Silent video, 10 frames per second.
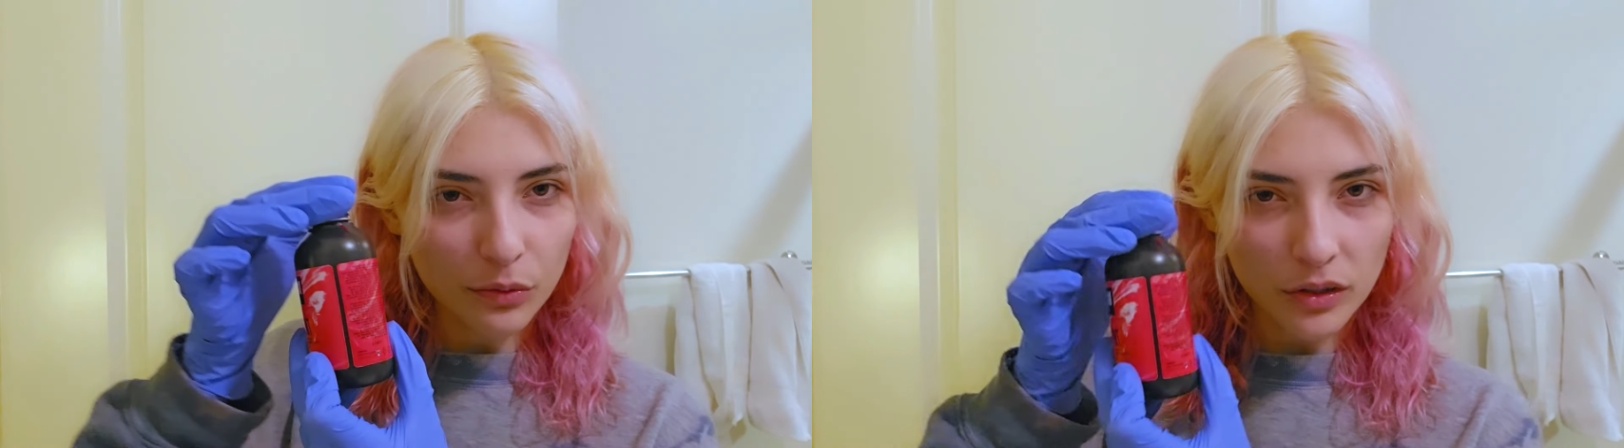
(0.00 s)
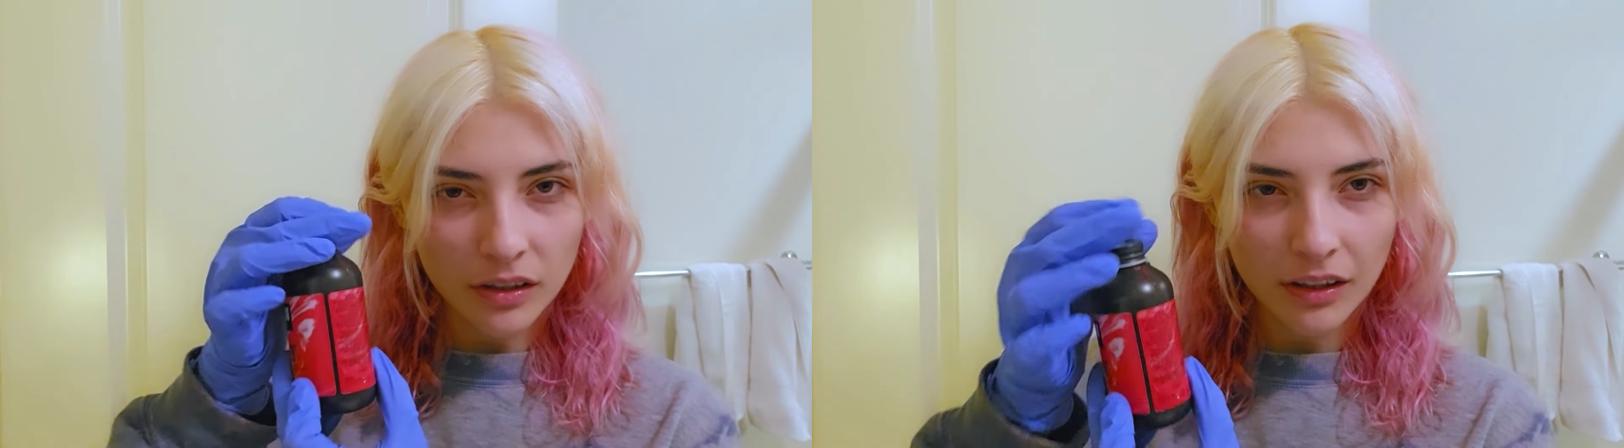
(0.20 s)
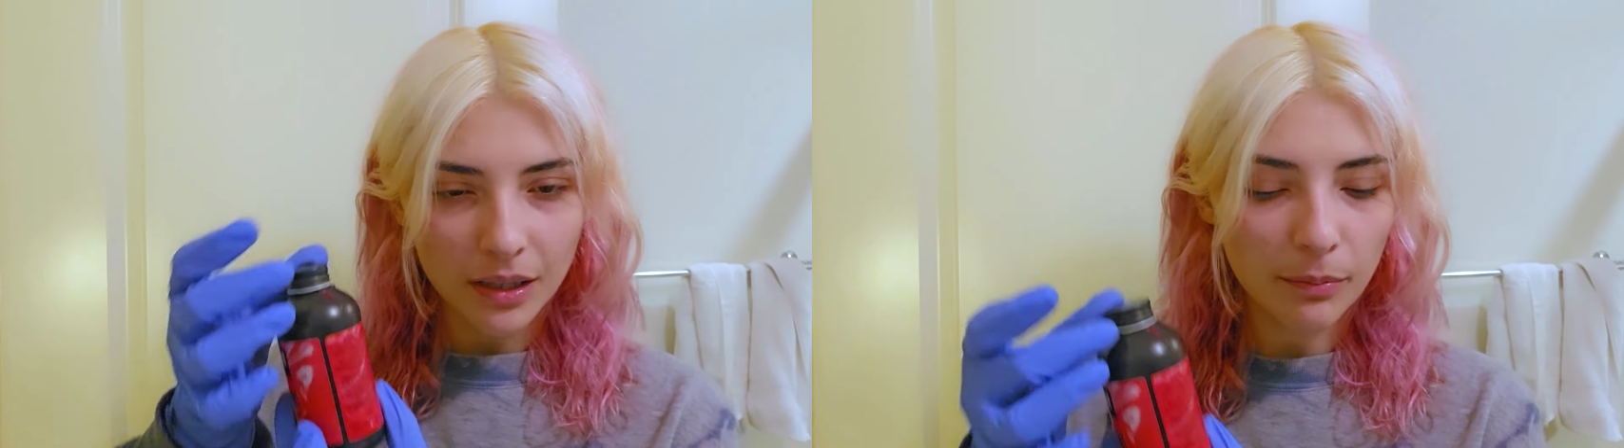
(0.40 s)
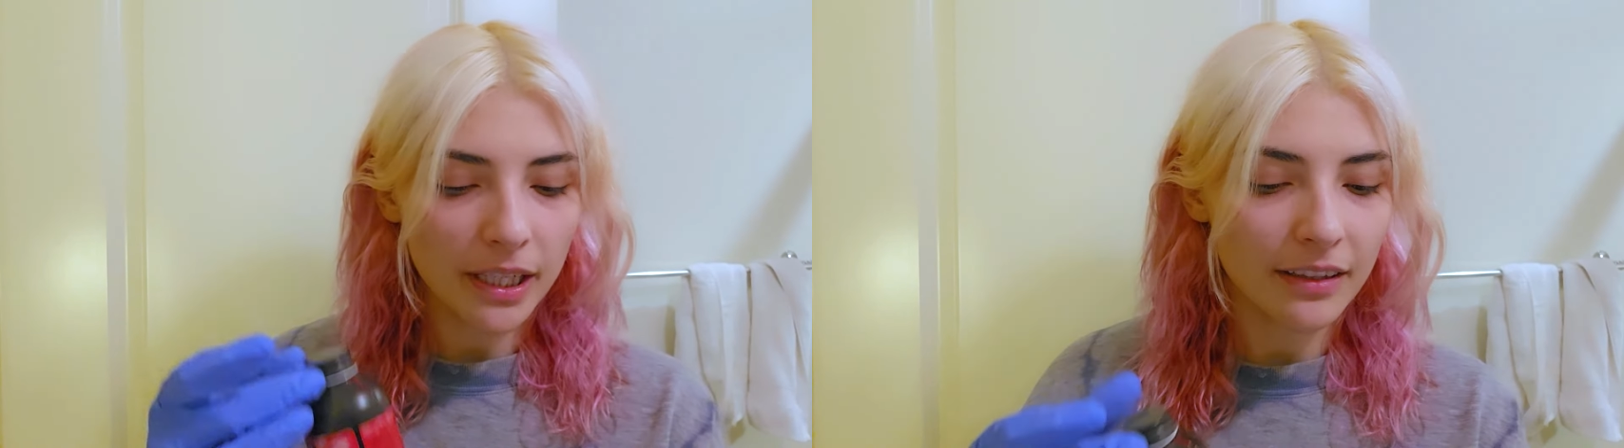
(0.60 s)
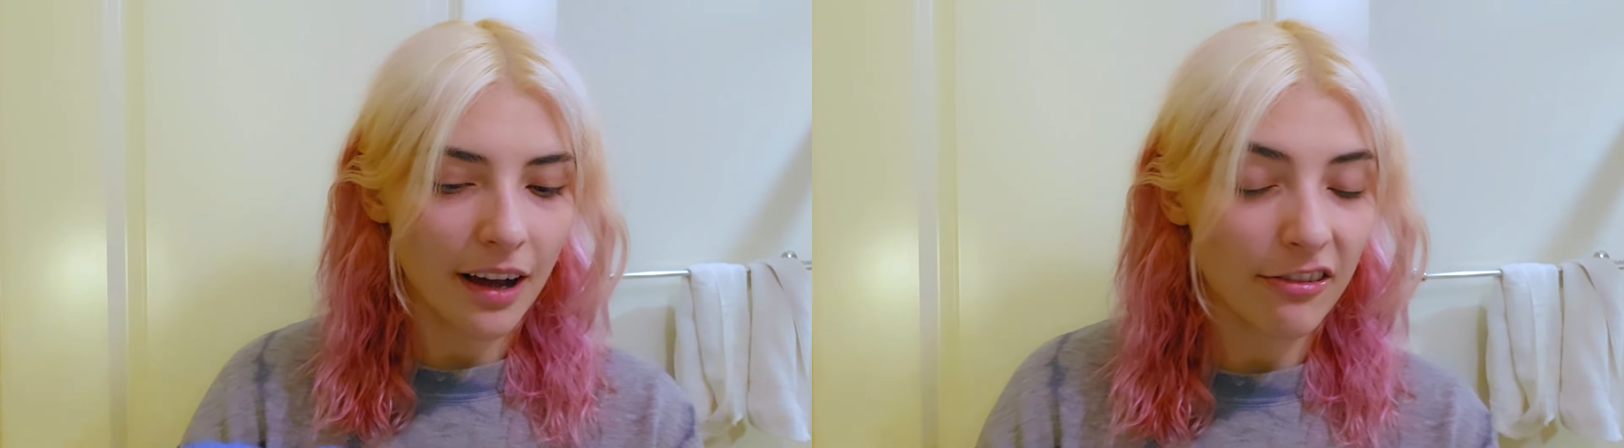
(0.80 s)
wasn't going to be
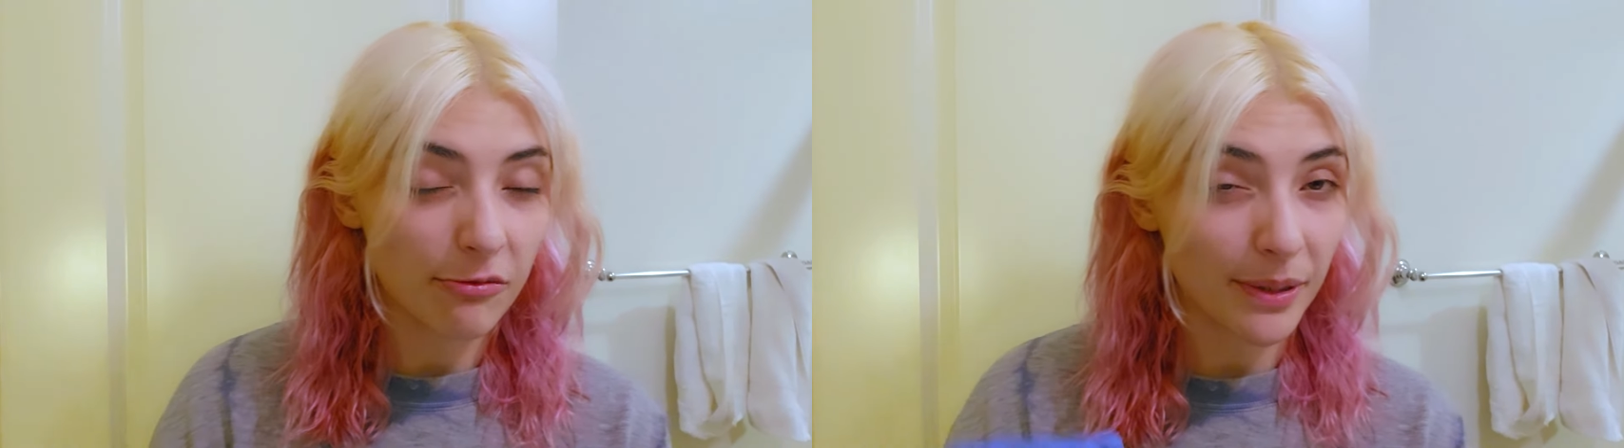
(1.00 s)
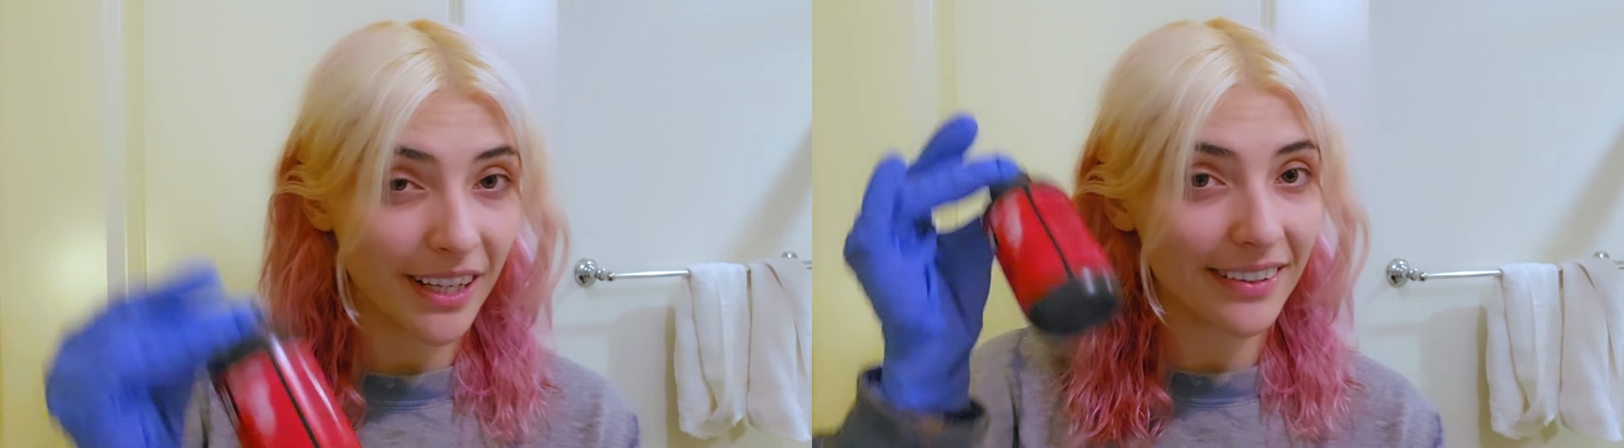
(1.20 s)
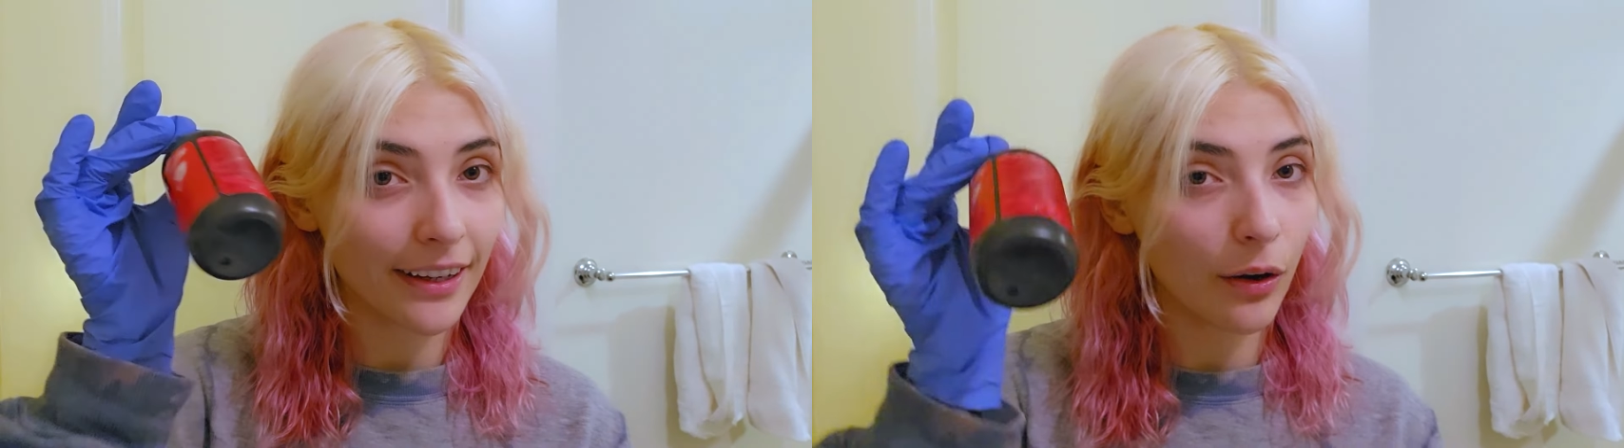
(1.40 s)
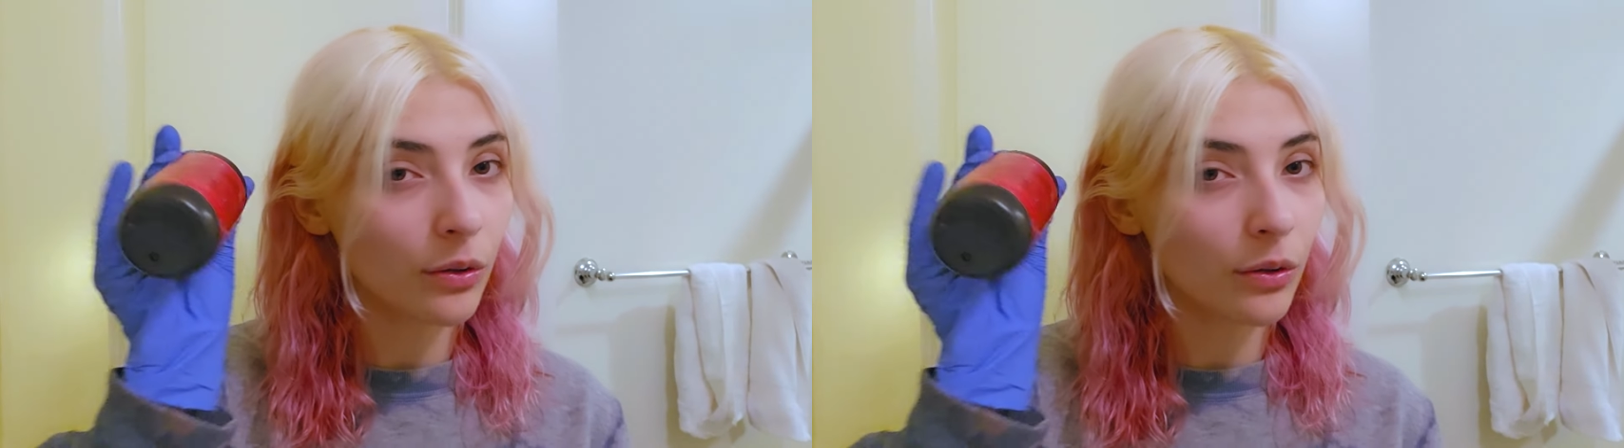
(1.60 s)
enough because I